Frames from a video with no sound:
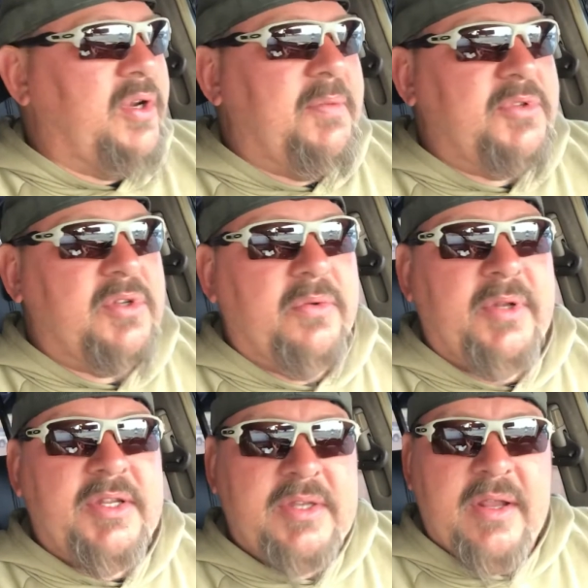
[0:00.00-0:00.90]
keeps
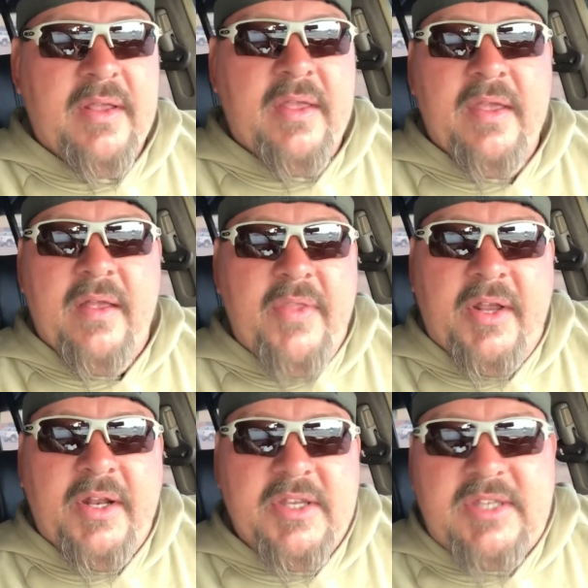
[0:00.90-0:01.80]
doing this. They're
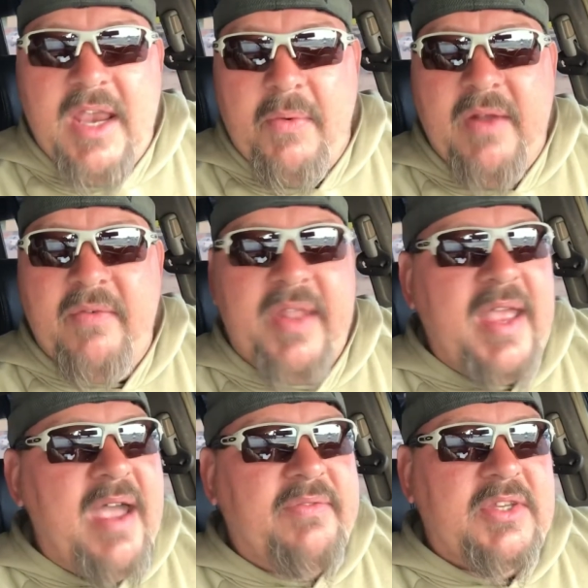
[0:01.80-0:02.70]
going to say whatever
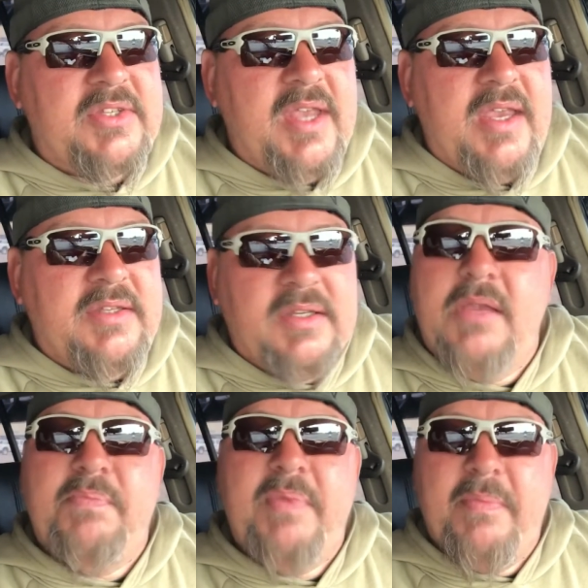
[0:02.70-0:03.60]
they have to say to
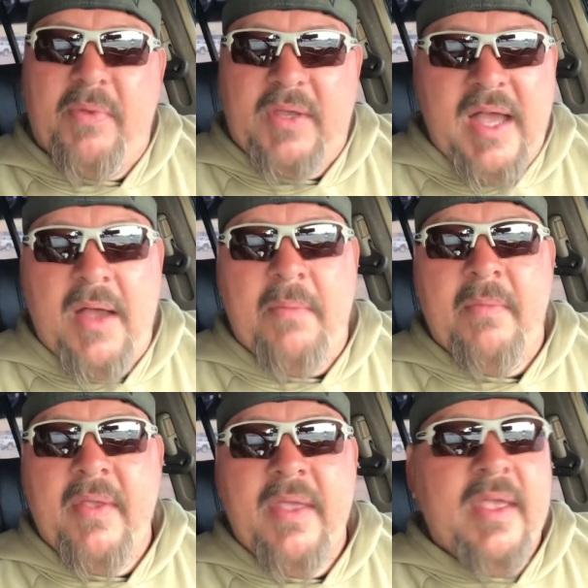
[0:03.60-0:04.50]
keep people calm.
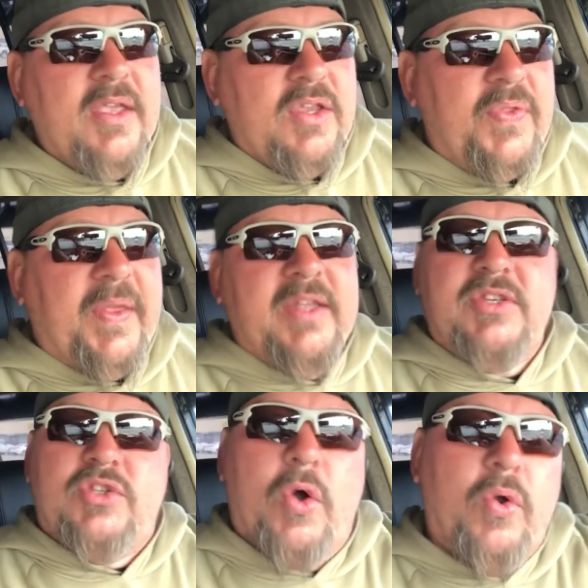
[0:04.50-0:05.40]
You think it's
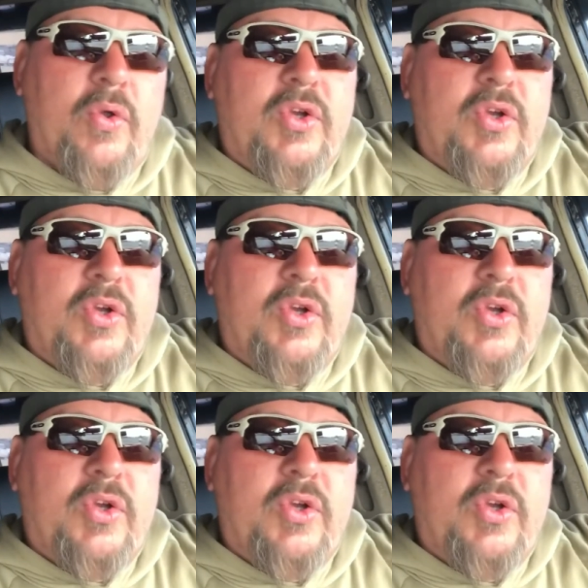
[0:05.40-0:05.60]
a total